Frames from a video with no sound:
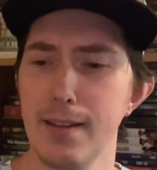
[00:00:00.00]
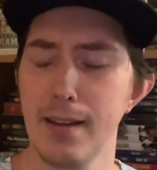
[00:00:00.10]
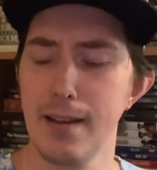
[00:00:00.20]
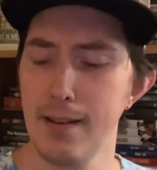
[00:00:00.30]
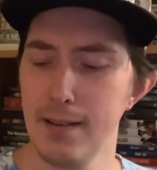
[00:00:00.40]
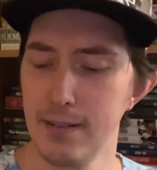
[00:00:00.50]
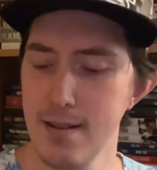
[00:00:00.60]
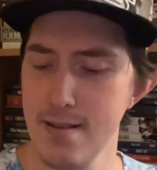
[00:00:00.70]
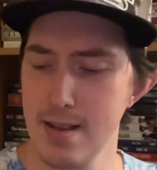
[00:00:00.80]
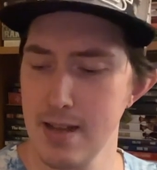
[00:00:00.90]
Uh,
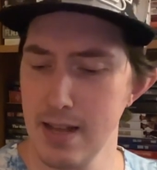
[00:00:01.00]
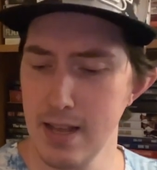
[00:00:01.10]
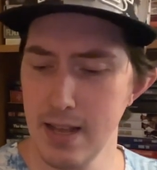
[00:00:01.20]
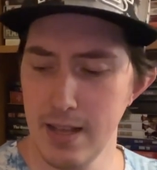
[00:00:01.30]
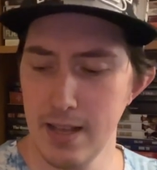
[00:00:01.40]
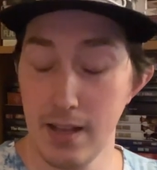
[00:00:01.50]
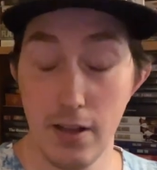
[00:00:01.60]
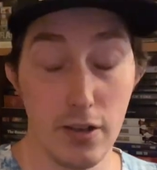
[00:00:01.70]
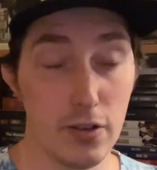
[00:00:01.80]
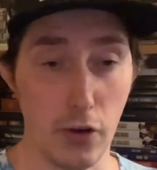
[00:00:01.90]

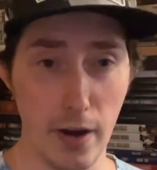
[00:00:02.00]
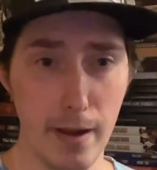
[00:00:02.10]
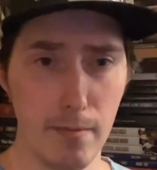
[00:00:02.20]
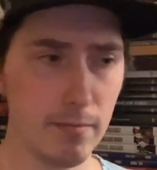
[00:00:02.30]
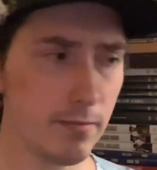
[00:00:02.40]
it's a great,